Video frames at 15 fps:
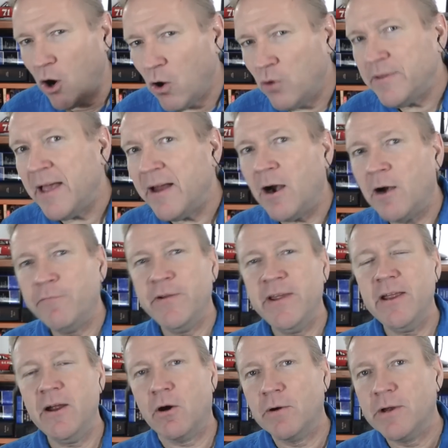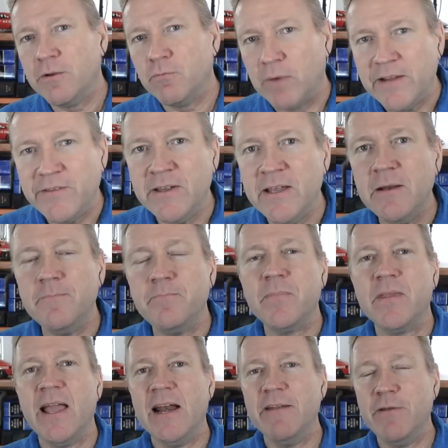own that RV? Or are you renting it?
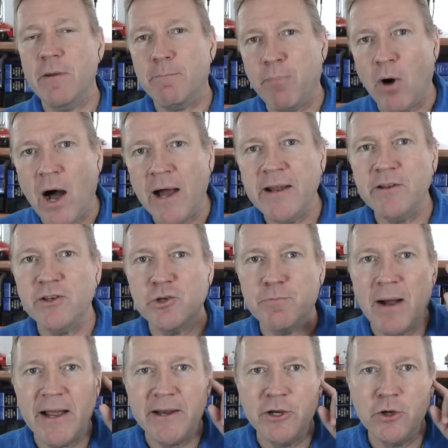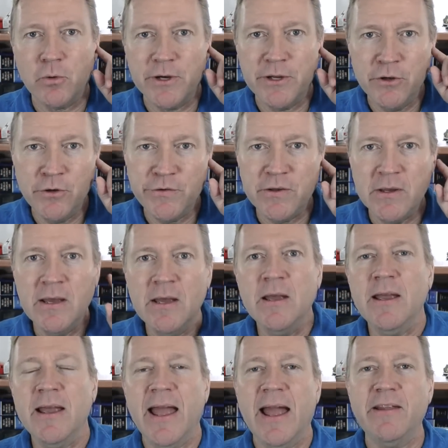And if you bought it, did you buy it new or used?
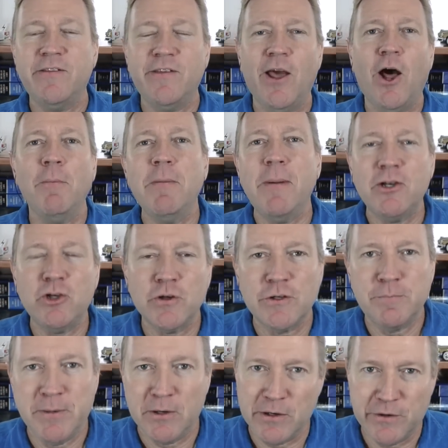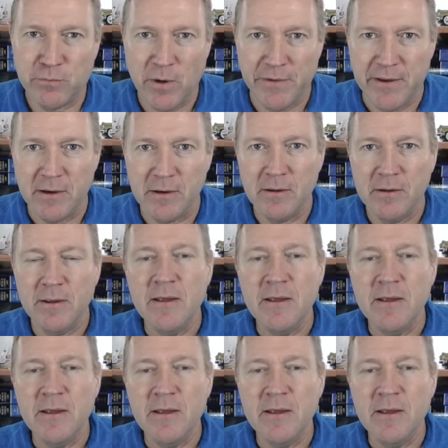And tell me about your experience with it.